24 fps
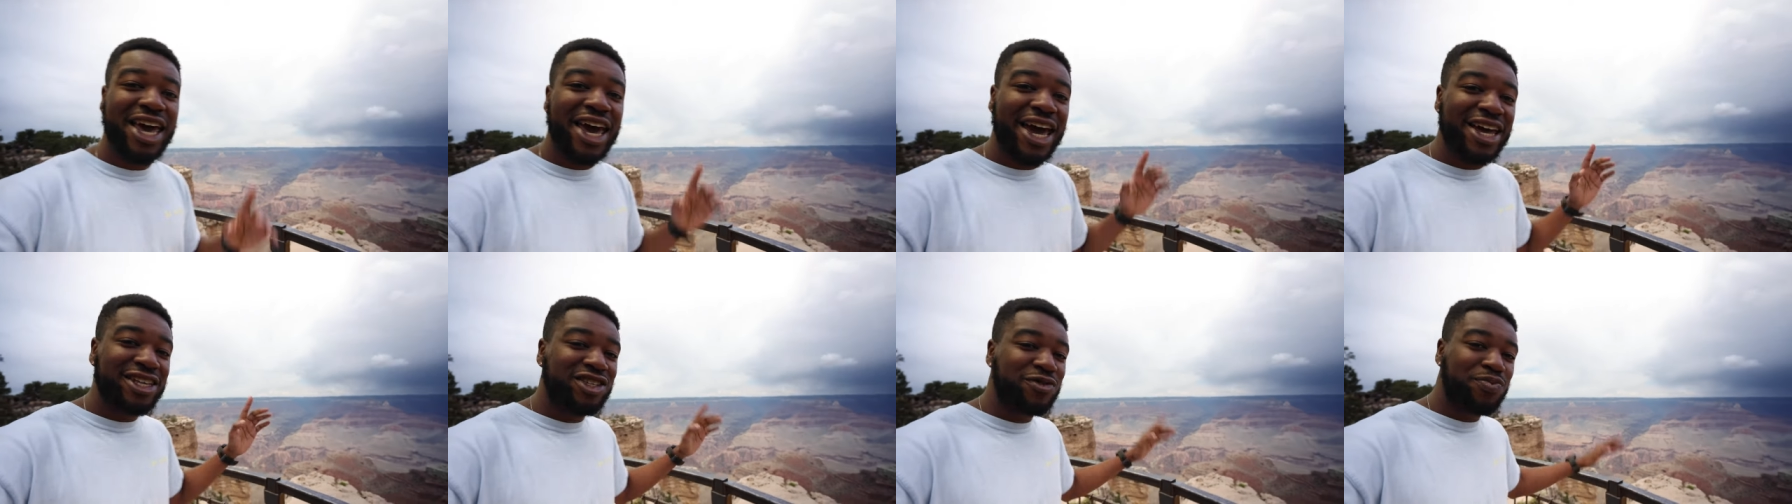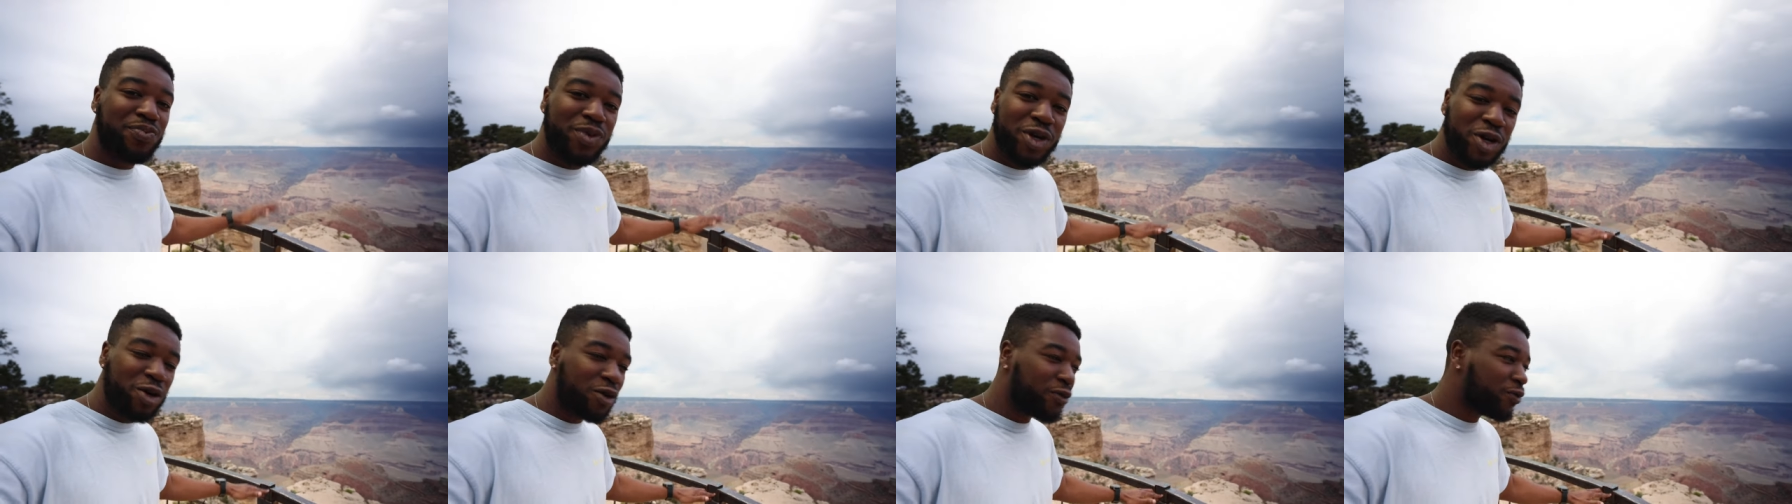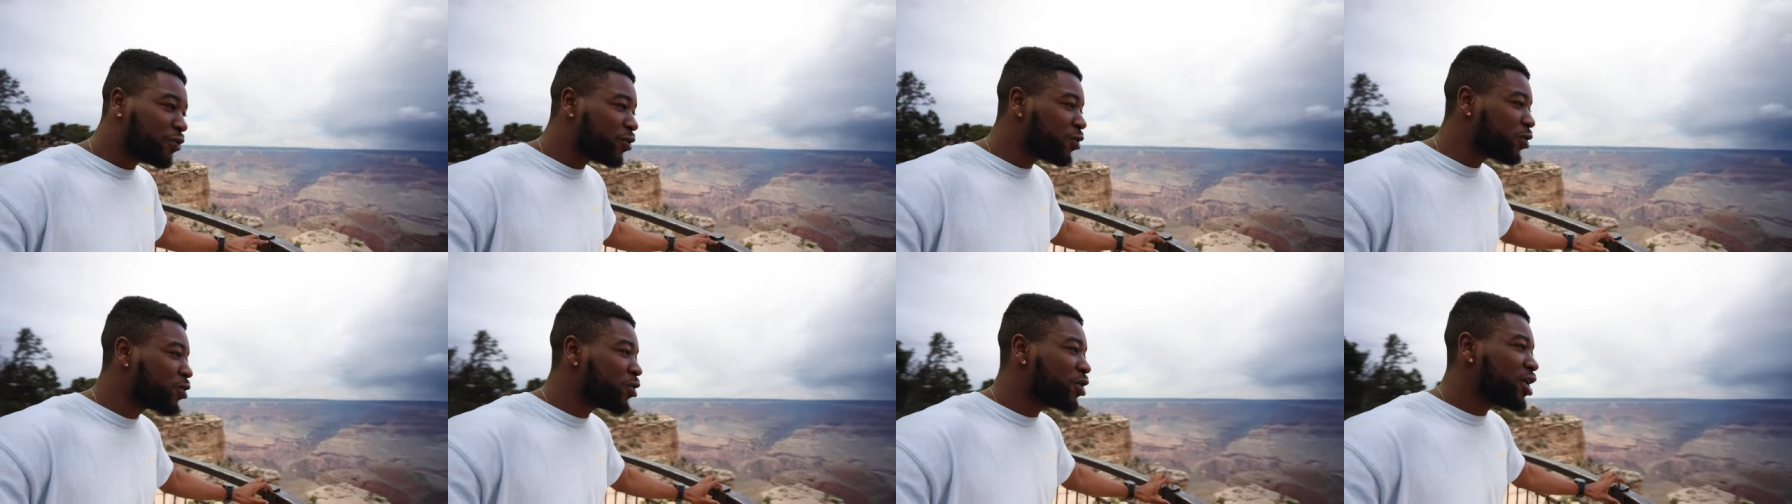It's
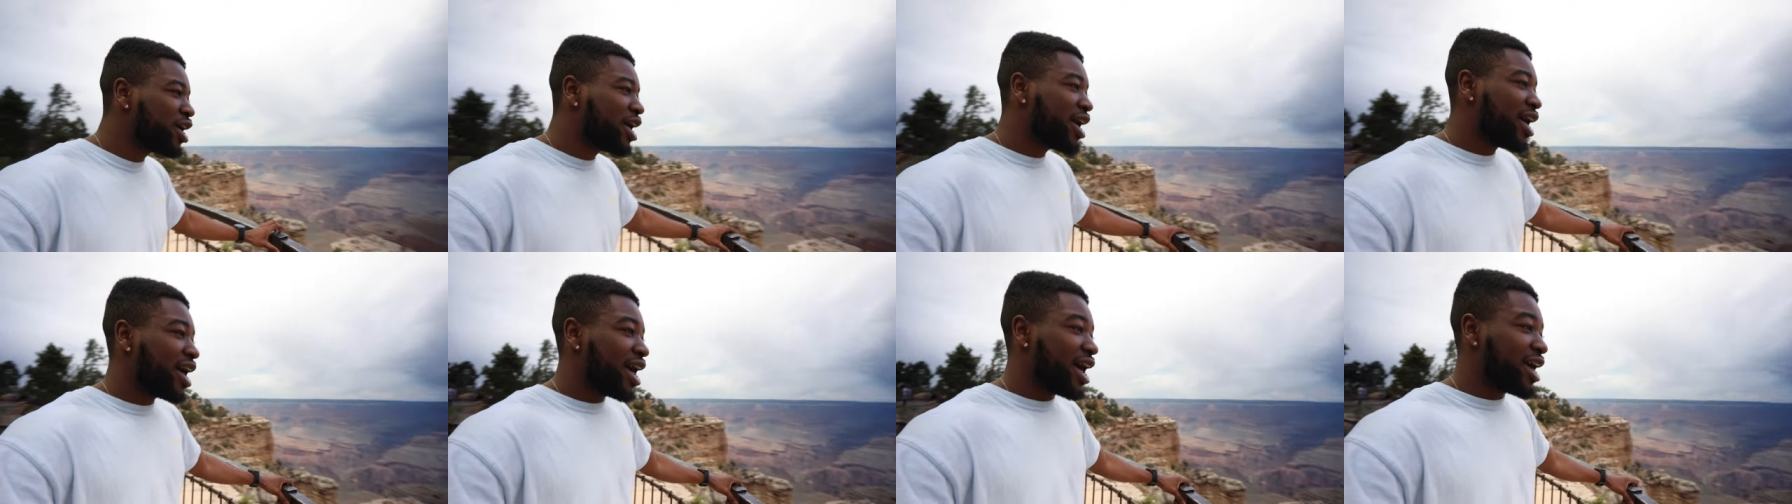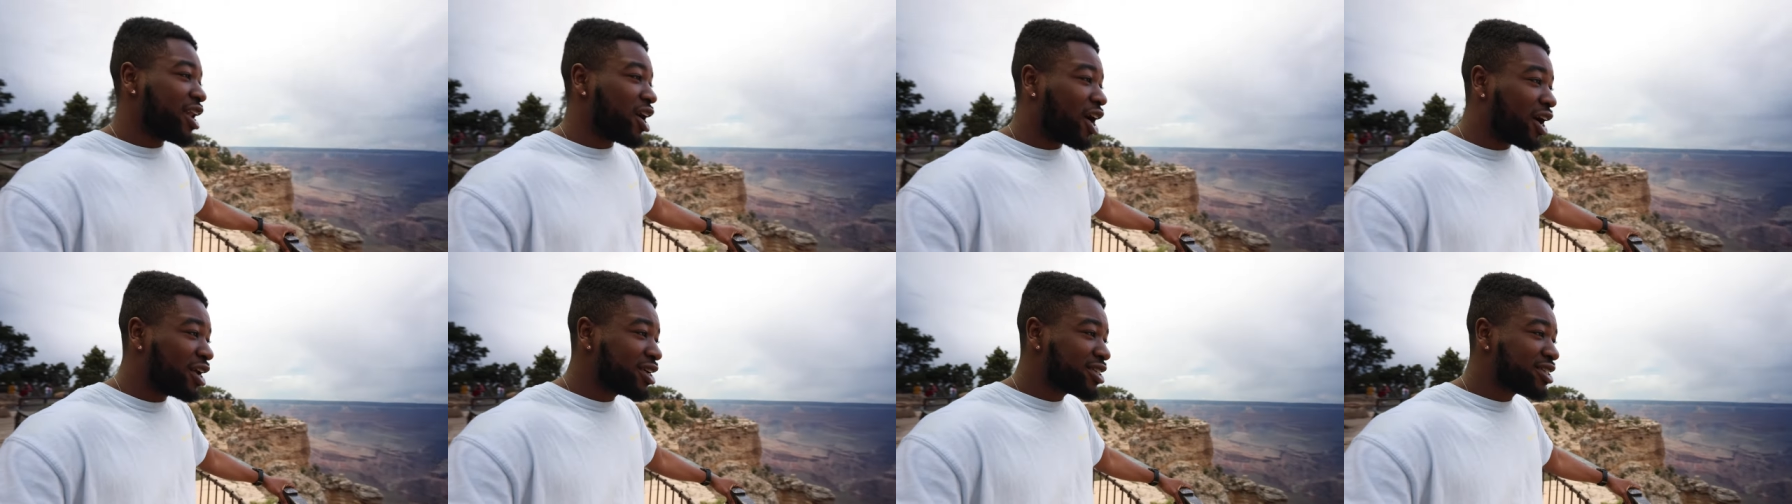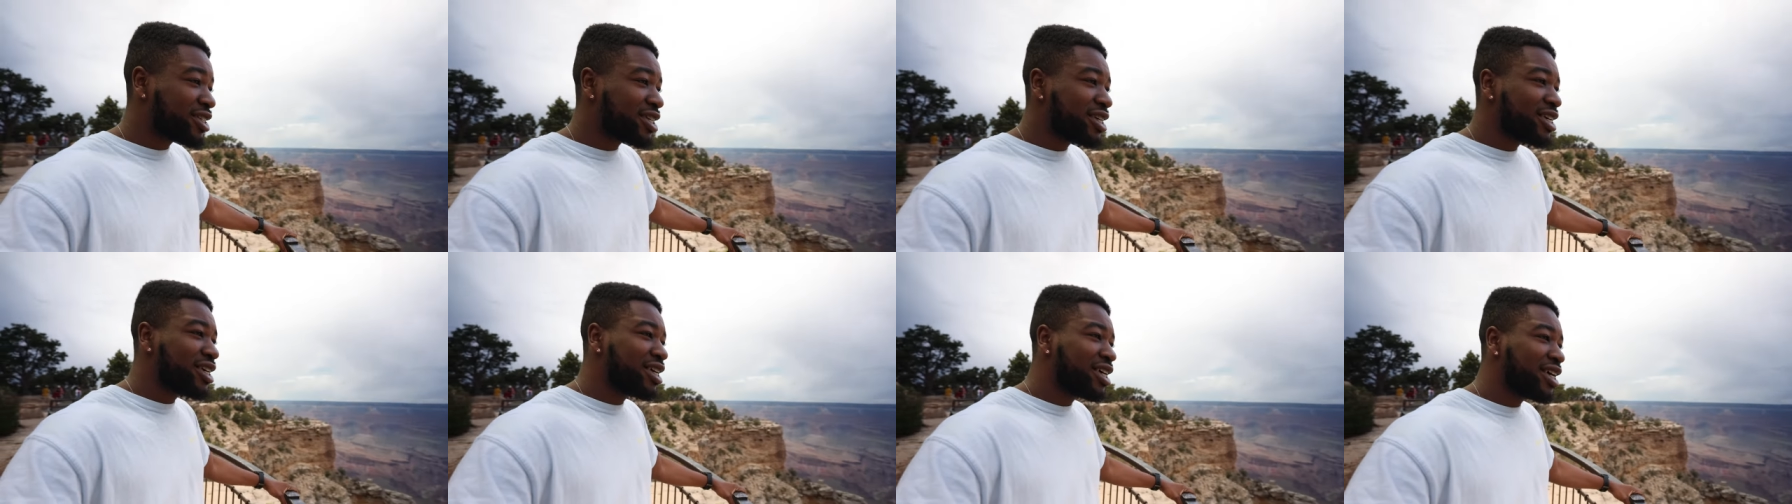beautiful, and
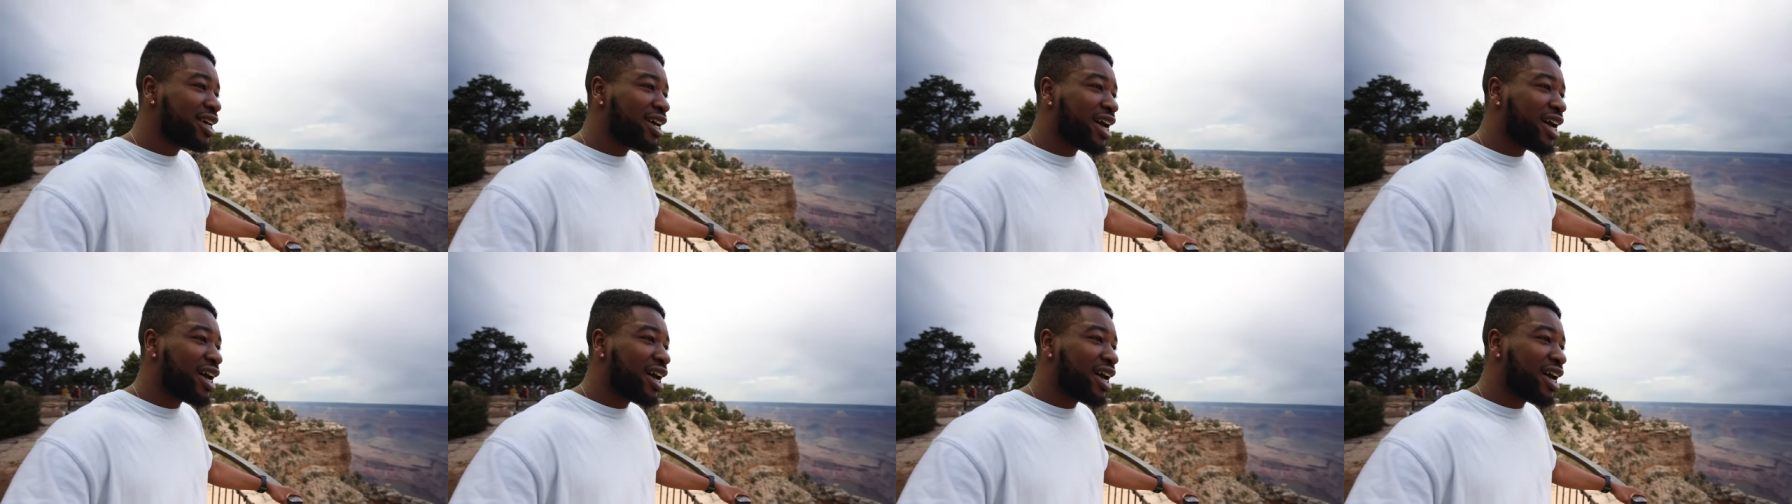honestly,